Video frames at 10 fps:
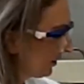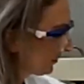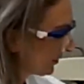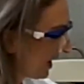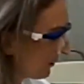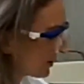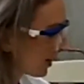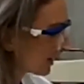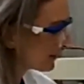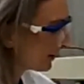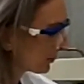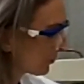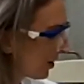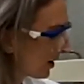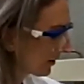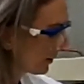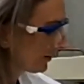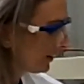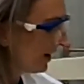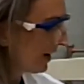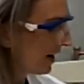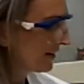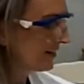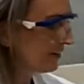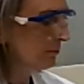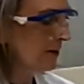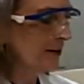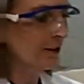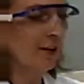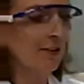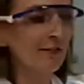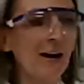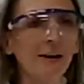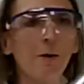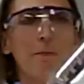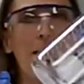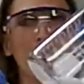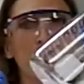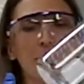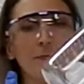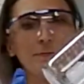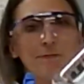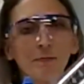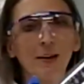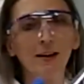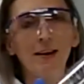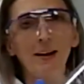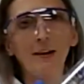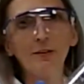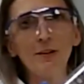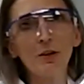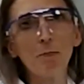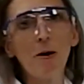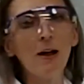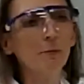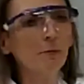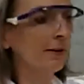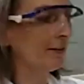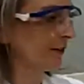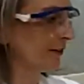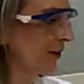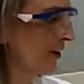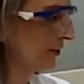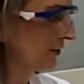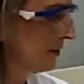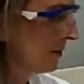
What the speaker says: So now we talked about the water. These beakers I've got with powder. It's another polymer that's a salt.